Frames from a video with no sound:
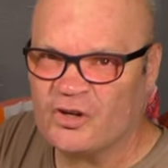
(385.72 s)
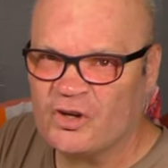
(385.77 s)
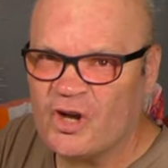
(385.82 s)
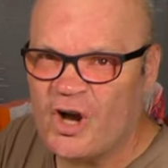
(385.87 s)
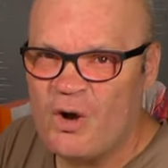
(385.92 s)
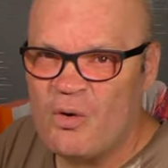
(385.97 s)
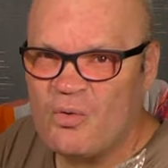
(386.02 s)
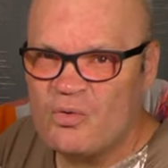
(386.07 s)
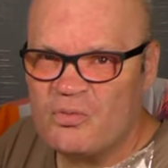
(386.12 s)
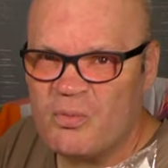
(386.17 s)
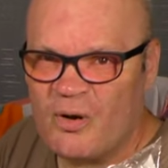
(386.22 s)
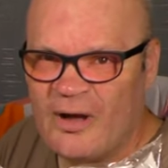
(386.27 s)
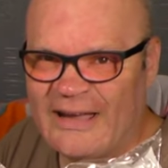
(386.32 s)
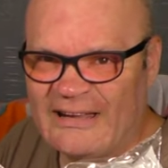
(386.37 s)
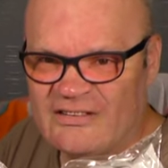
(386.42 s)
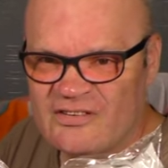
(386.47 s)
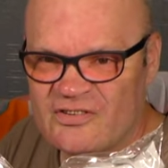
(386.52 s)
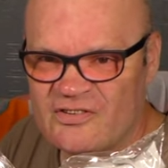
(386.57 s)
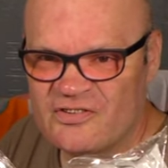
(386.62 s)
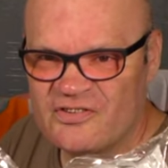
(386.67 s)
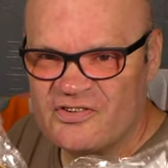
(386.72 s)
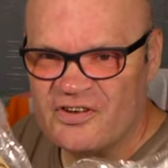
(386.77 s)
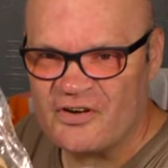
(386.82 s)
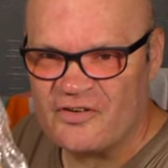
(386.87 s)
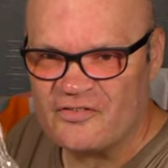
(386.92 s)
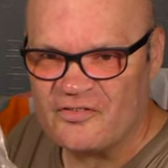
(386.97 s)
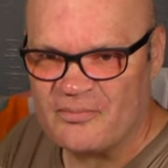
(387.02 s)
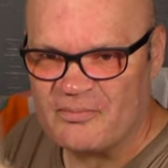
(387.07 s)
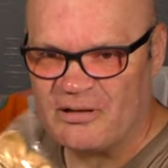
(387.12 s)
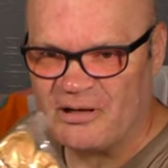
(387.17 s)
Gold, white and
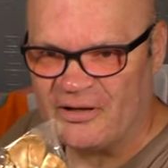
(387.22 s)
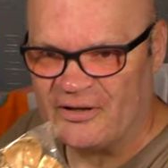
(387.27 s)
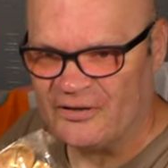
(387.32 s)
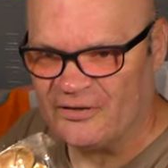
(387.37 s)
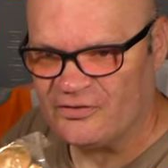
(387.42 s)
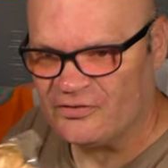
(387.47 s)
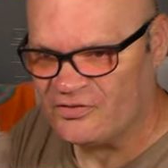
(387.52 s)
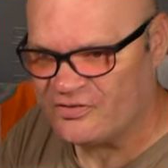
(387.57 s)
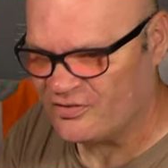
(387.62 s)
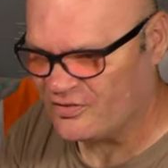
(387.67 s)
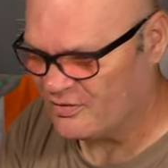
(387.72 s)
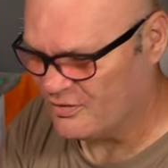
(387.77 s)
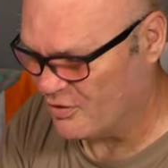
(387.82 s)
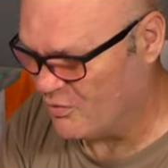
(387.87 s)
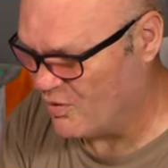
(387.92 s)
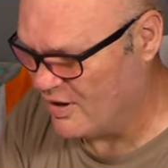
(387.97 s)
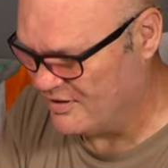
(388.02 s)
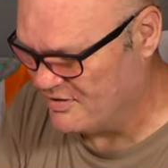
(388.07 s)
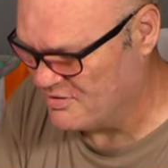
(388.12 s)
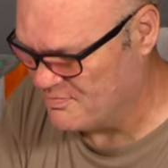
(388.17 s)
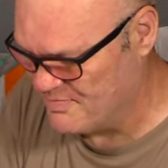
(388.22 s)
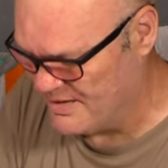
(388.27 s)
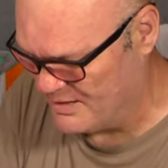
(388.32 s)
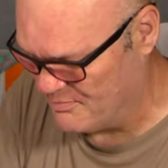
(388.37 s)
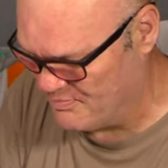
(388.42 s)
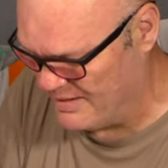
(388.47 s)
silver balloons. Quite a big